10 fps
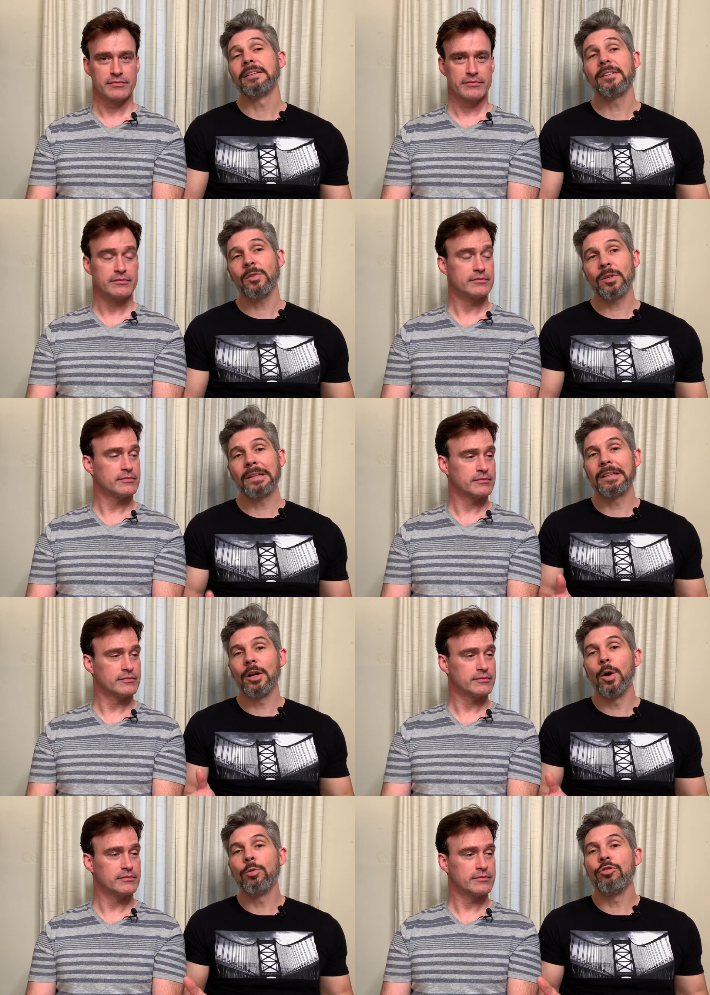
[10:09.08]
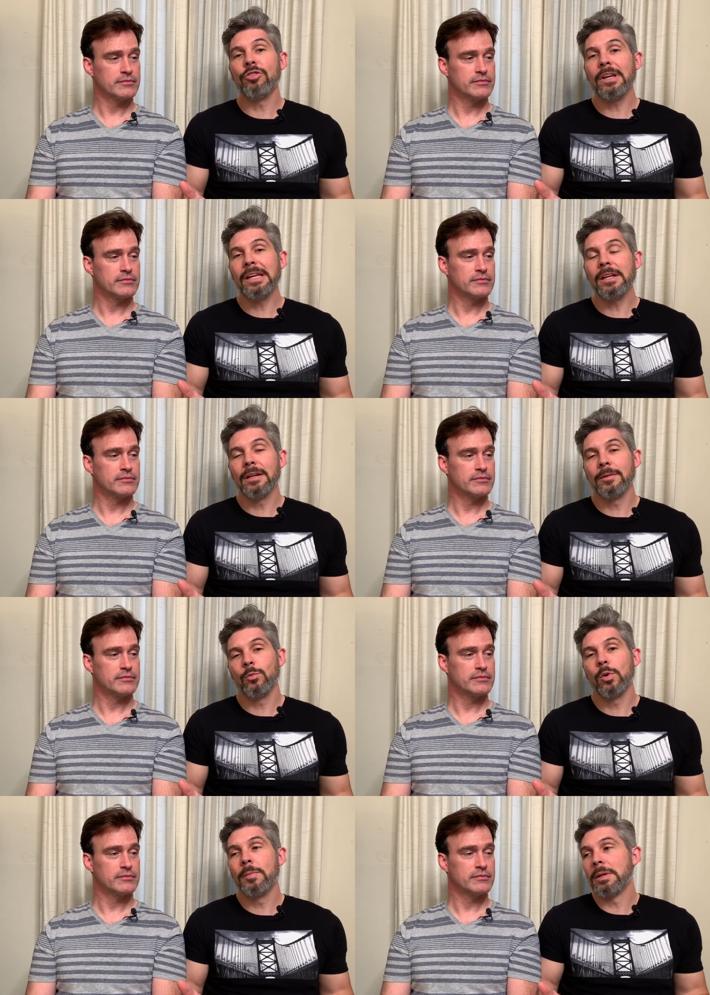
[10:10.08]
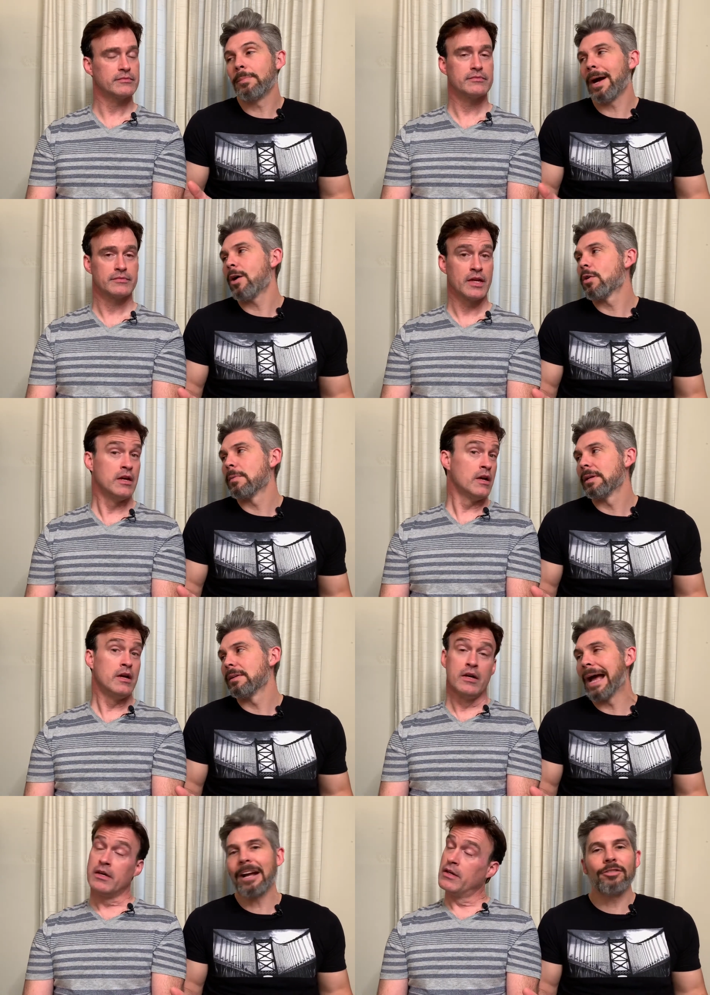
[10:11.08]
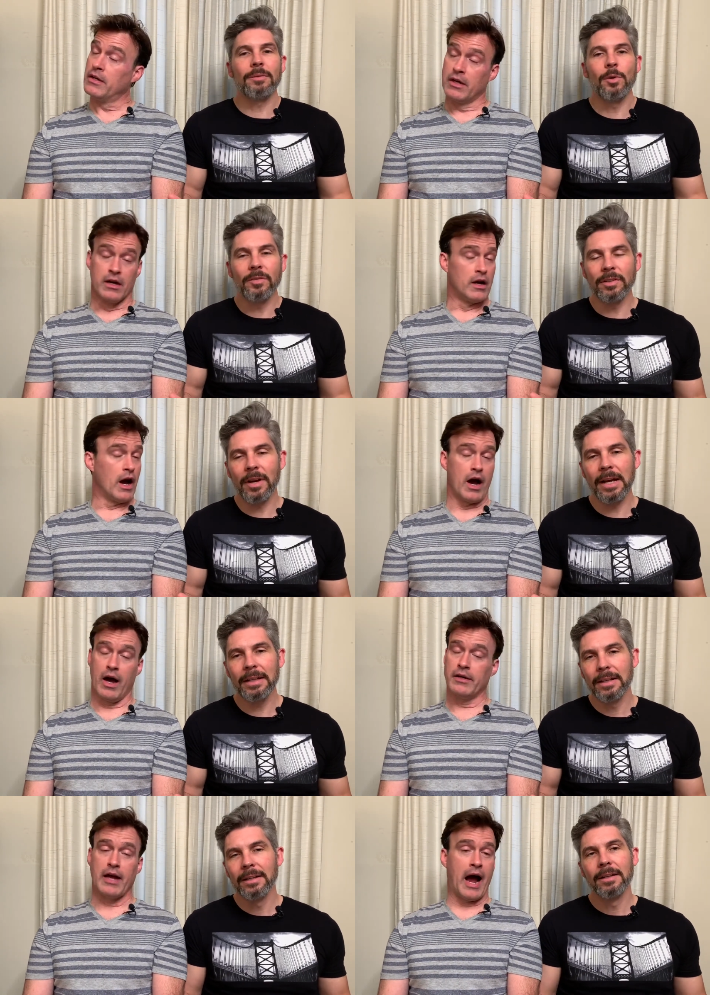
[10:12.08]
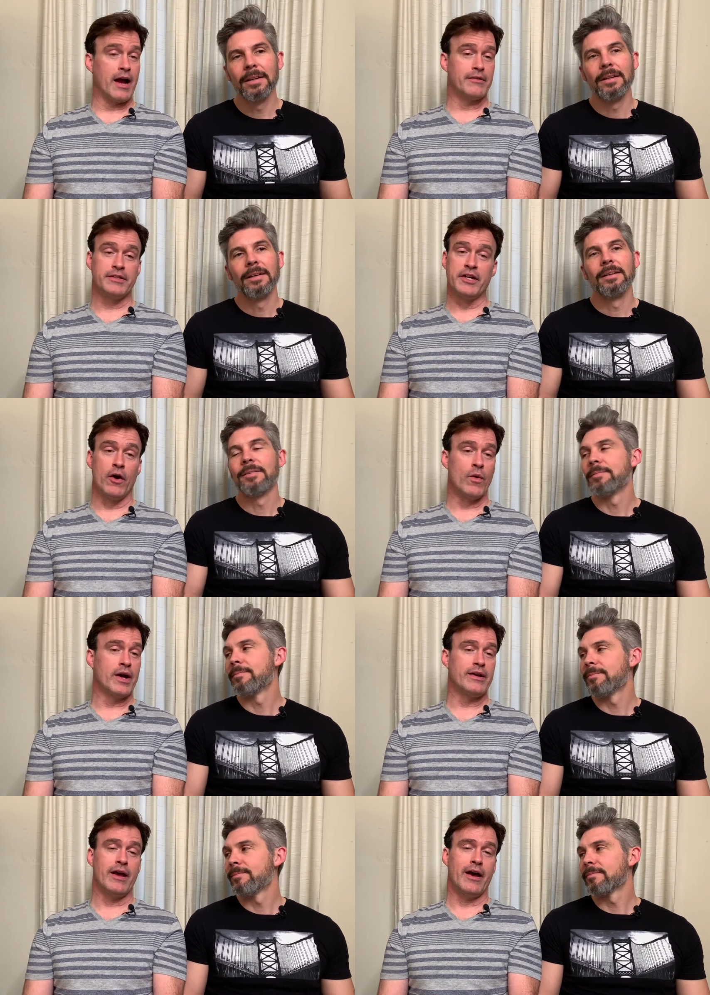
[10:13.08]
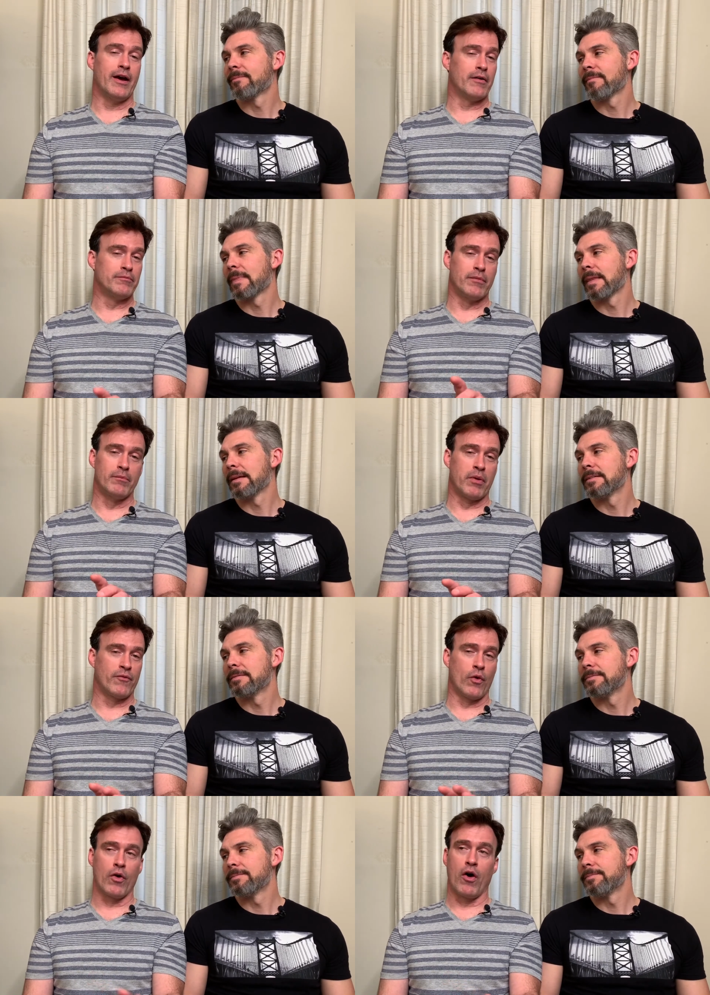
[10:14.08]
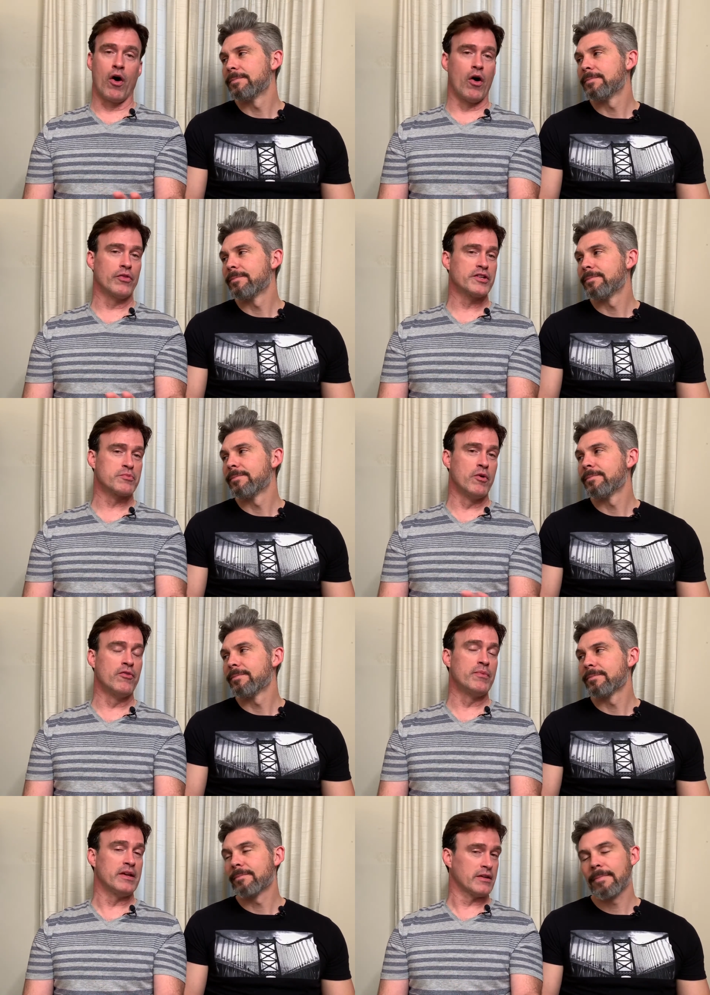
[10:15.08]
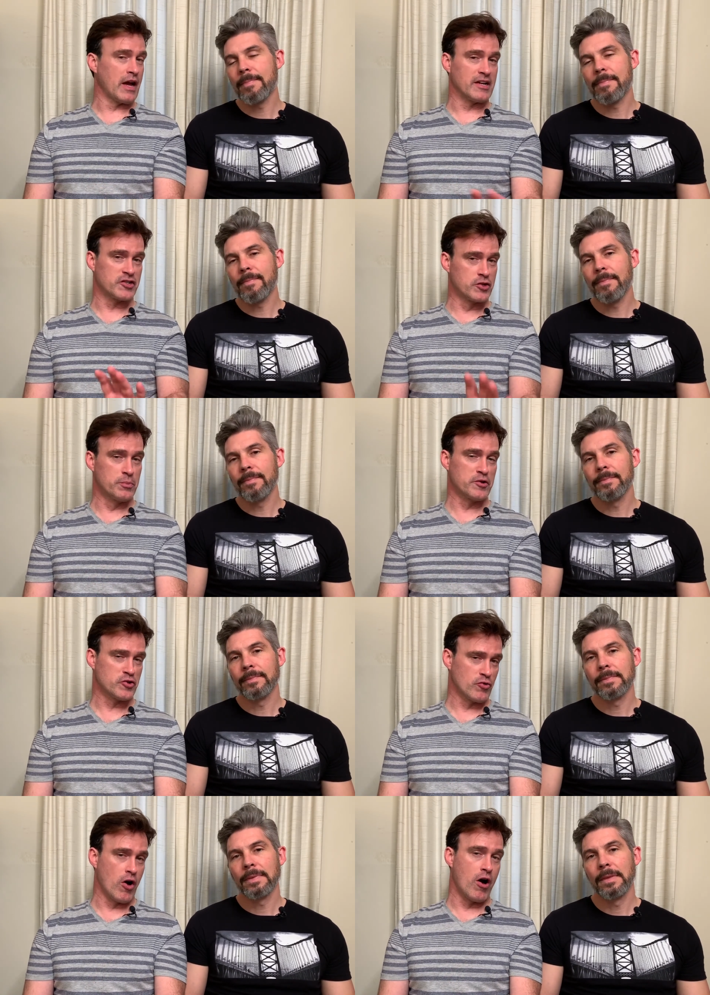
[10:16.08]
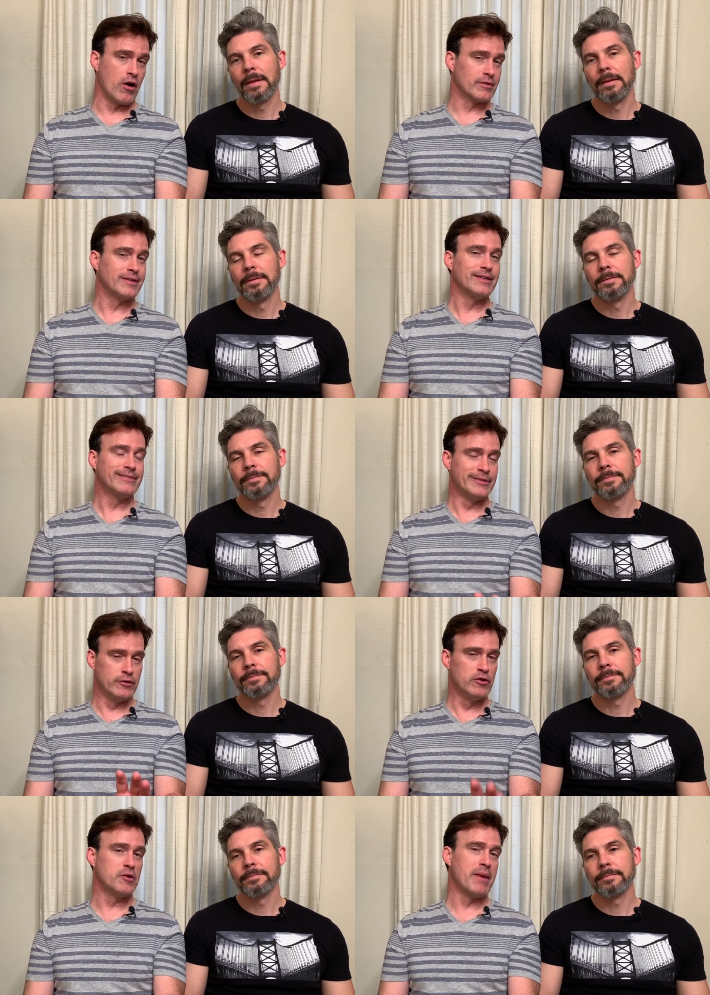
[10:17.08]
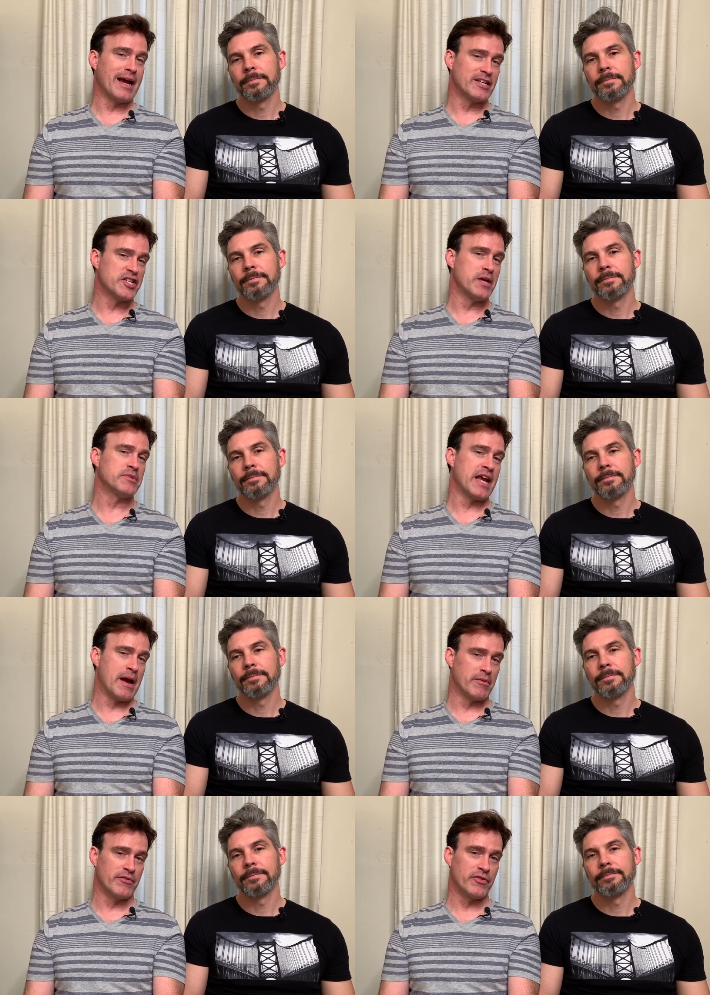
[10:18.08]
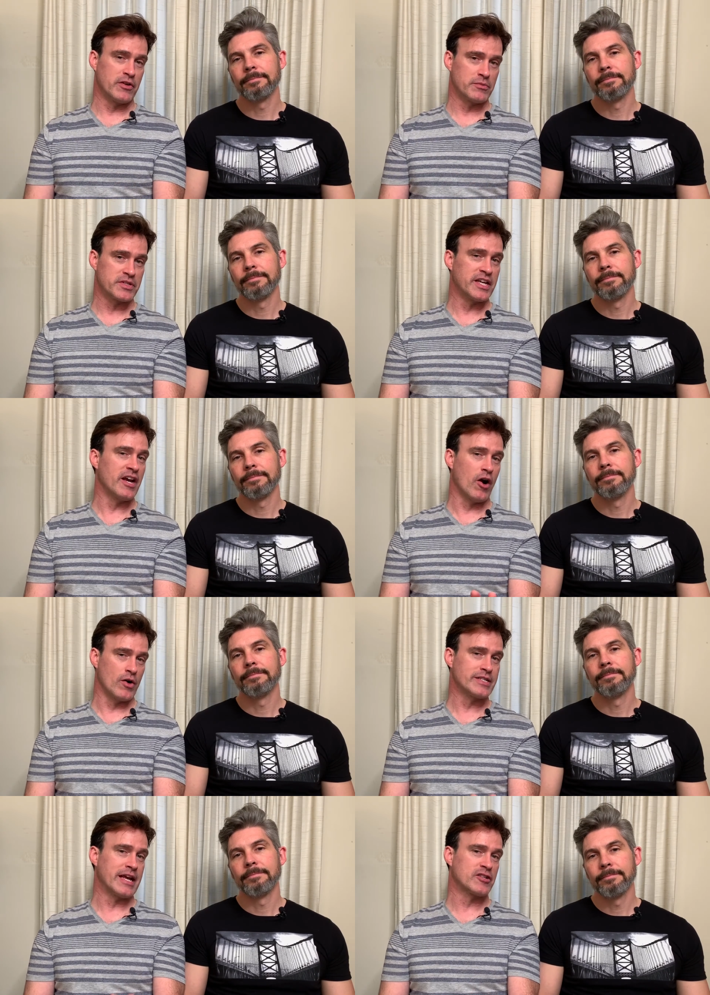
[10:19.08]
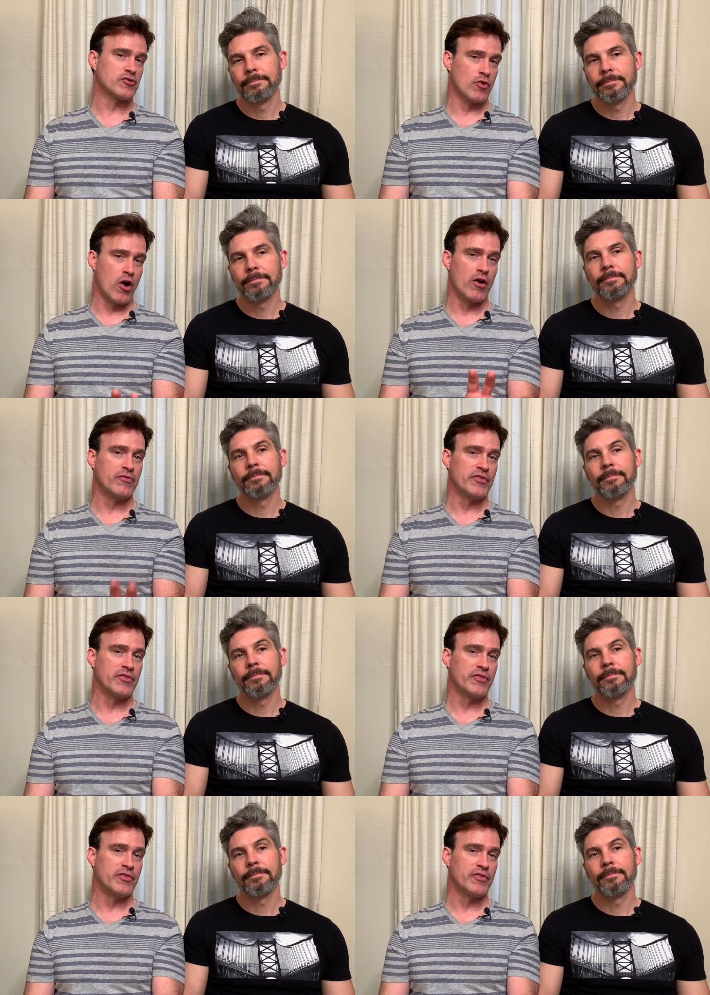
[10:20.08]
Speaker 1: This is like the OG woman empowerment action movie, right? Uh, I, you know what? Uh, before
Speaker 2: all this movement got super strong, you look back at James Cameron films. He always had strong